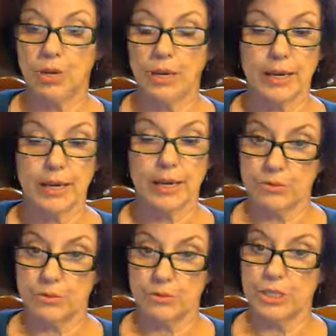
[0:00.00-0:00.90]
and
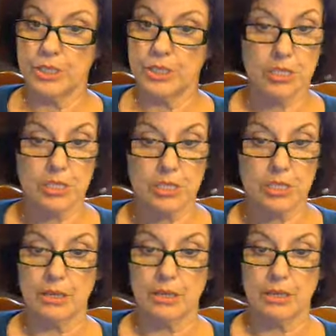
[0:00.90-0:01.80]
we don't
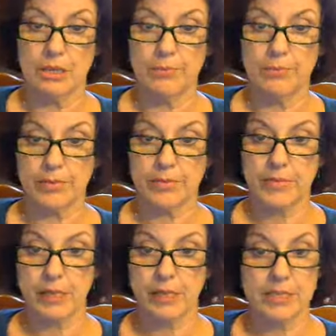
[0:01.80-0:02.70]
just,
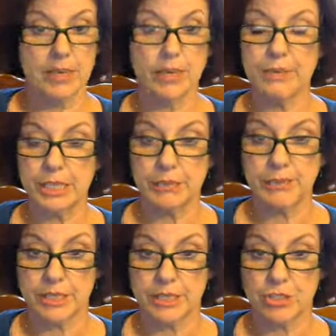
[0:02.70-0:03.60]
it's not a meetup
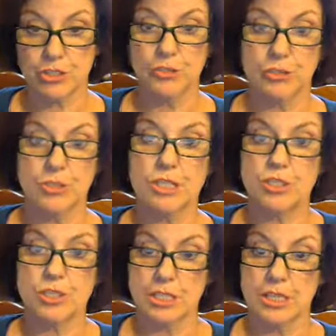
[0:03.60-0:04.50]
place just for
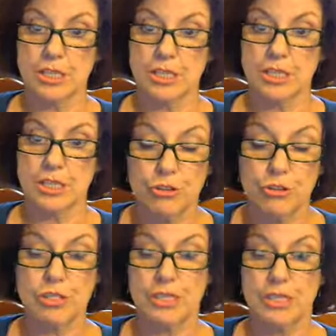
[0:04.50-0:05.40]
nurses, just that I'm a
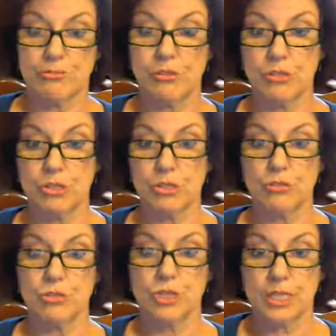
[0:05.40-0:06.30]
nurse and I focus
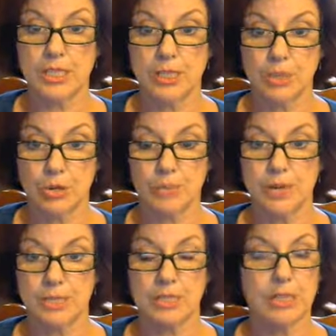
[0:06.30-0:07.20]
on nursing and I know it
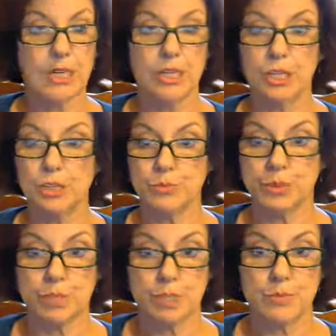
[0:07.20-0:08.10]
best. It could
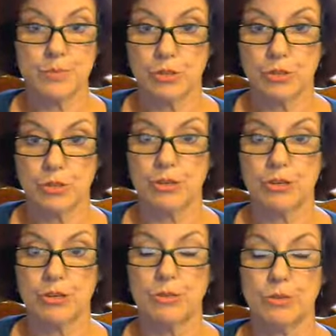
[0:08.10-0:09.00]
be respiratory
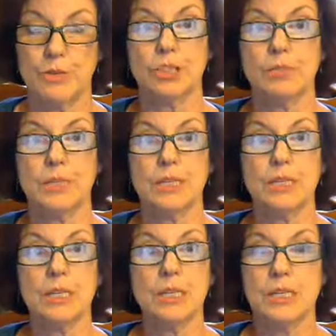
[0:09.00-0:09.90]
therapy. It could
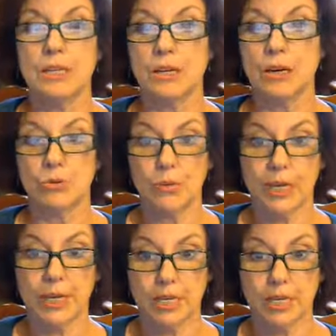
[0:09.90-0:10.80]
be
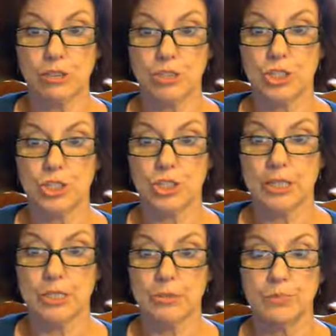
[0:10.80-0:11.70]
radiology.
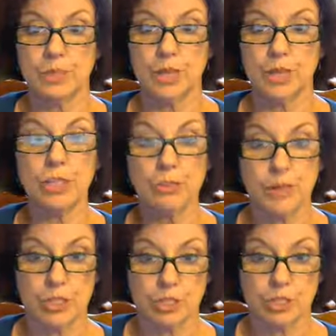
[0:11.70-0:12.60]
It could be
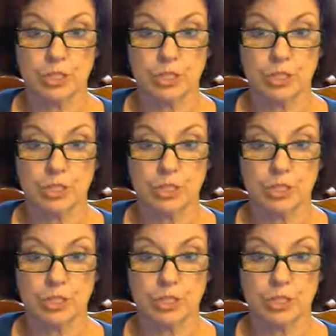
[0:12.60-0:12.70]
occupational